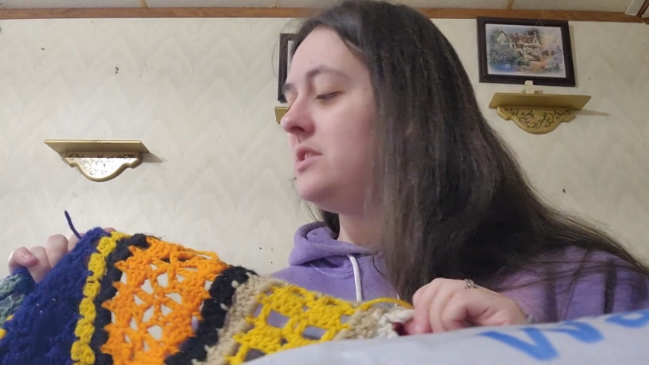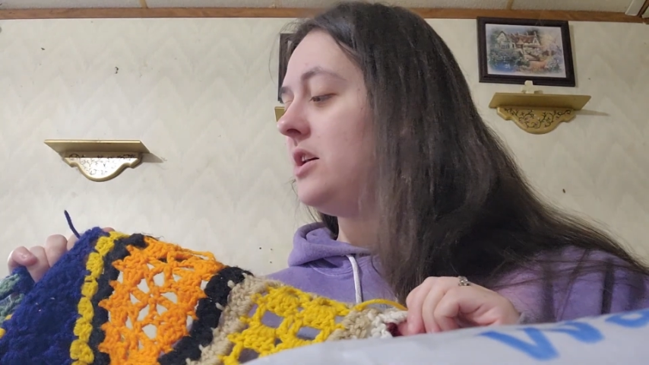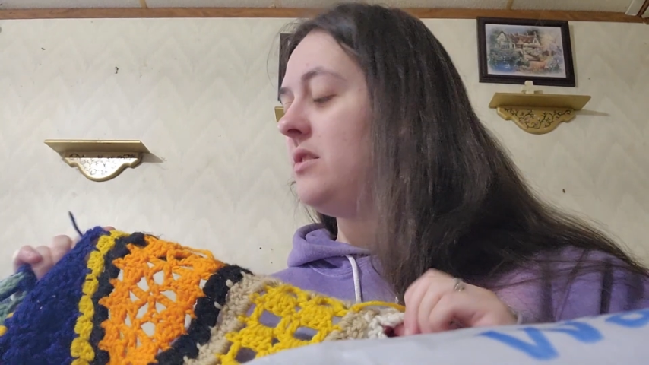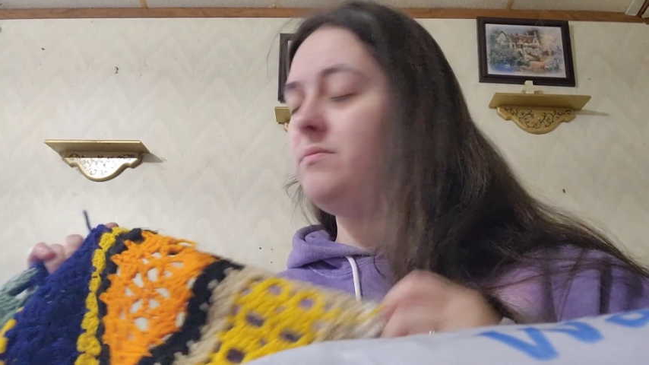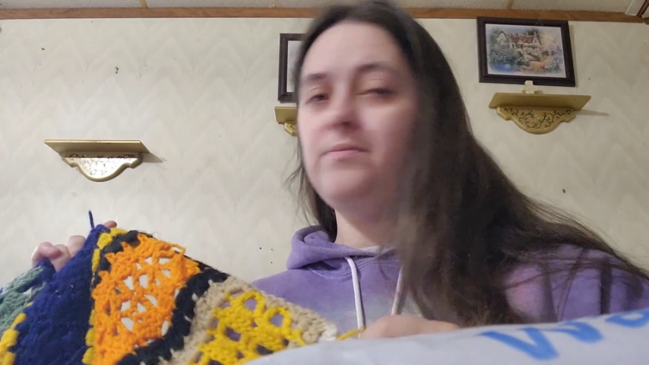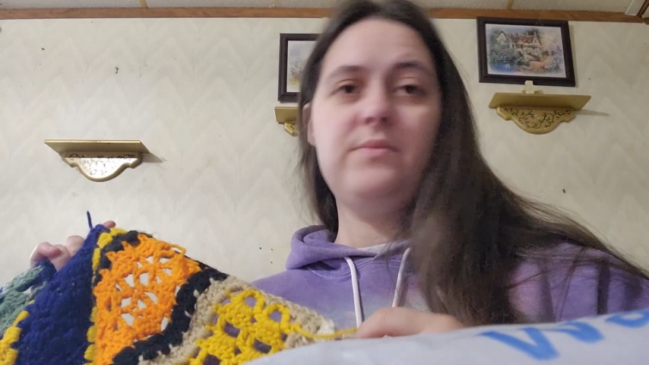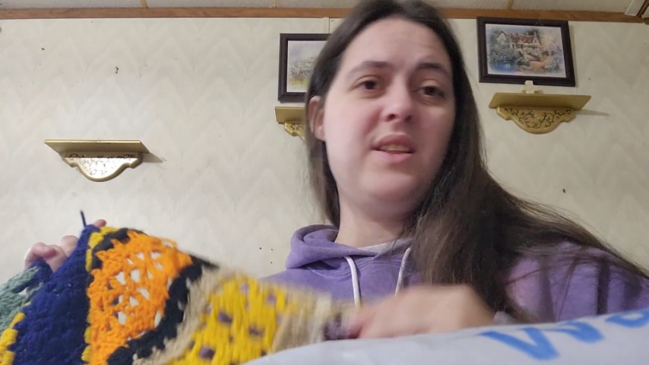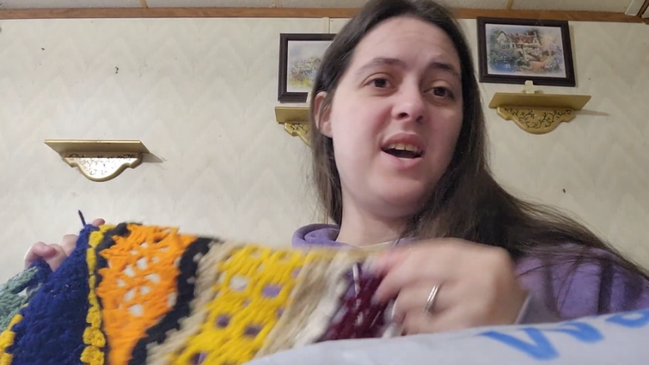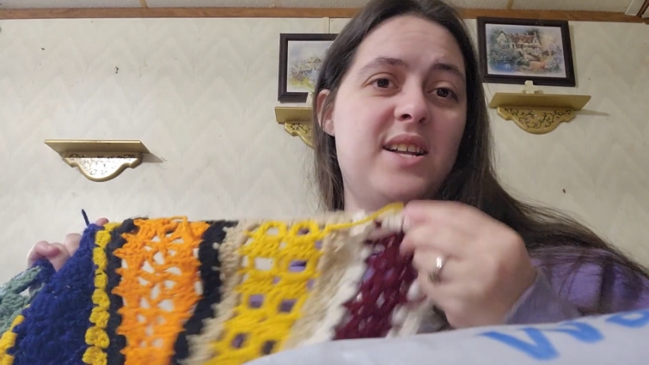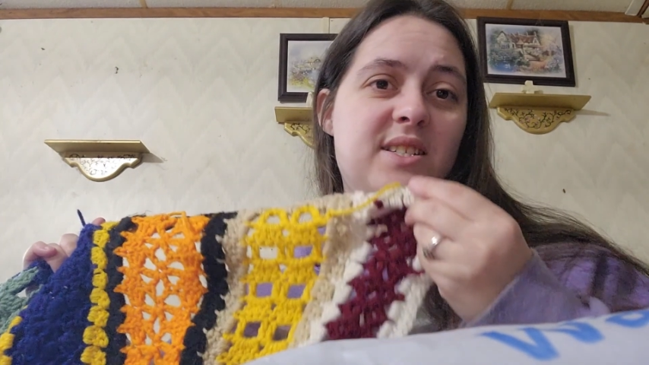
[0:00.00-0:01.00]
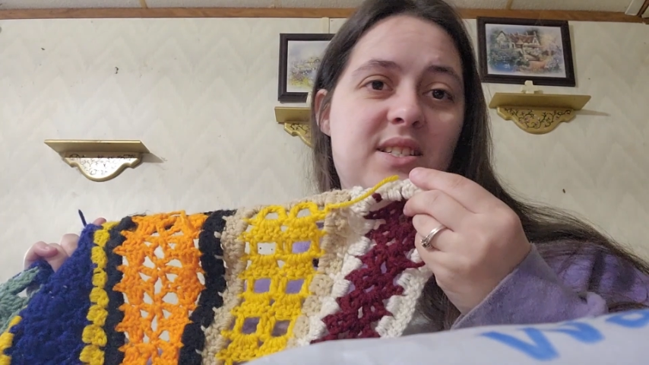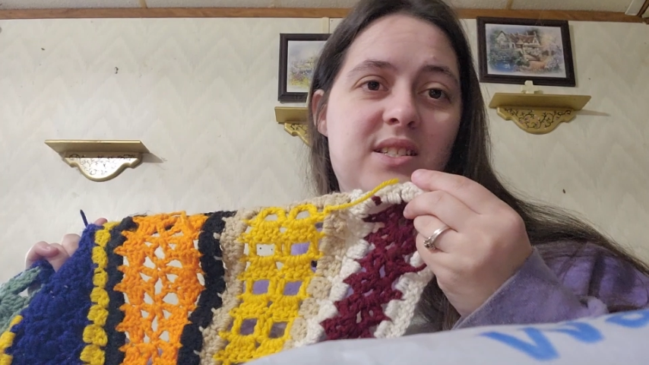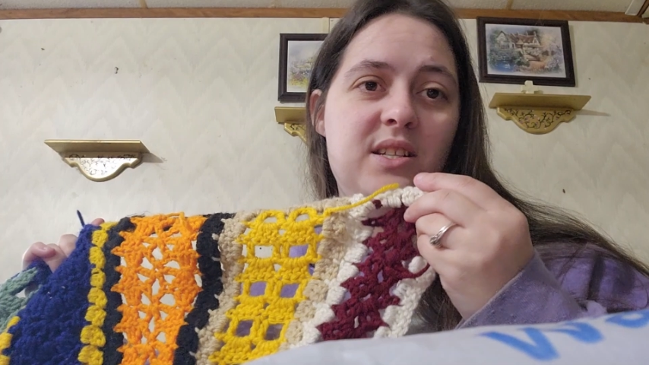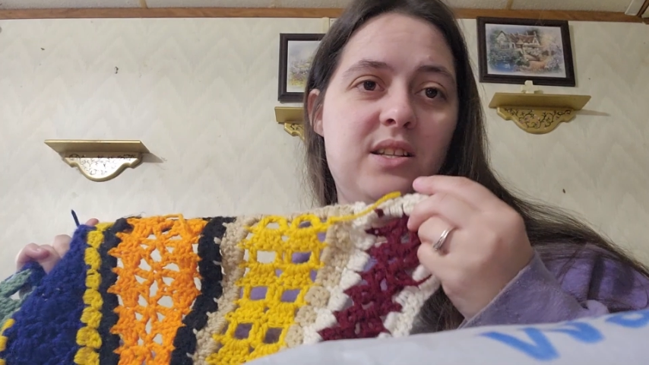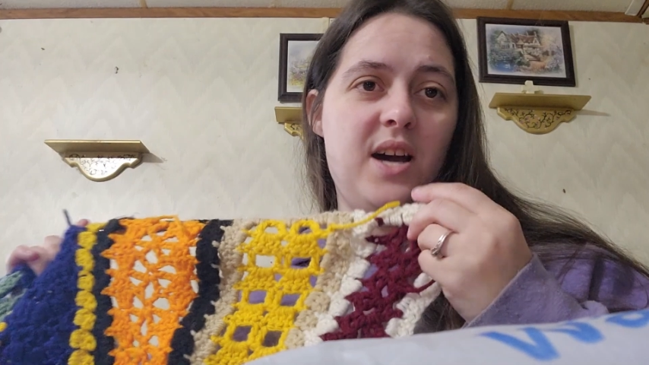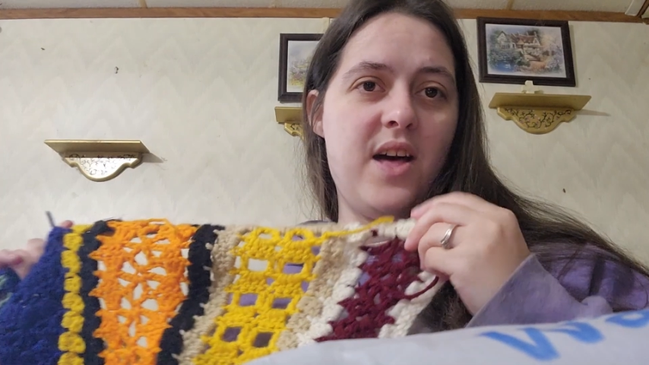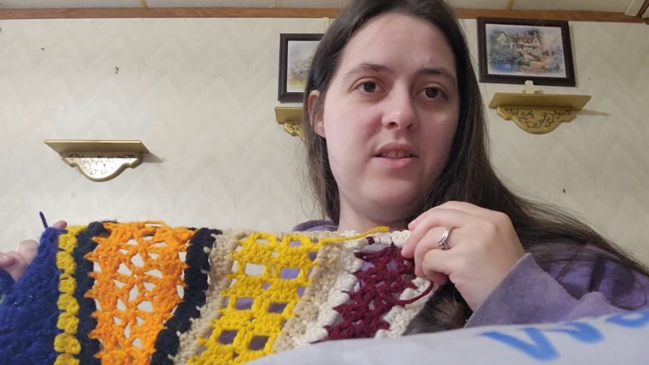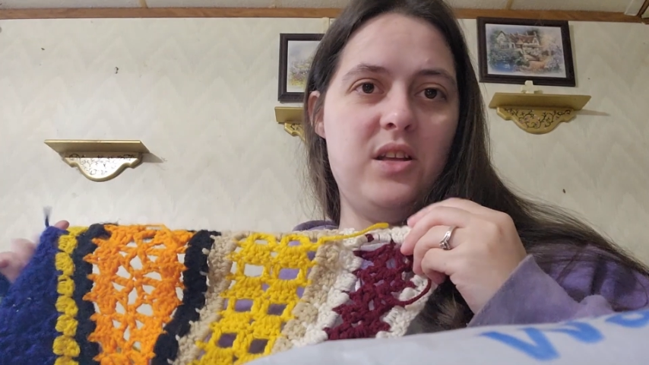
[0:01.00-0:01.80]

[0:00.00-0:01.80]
So I just didn't hide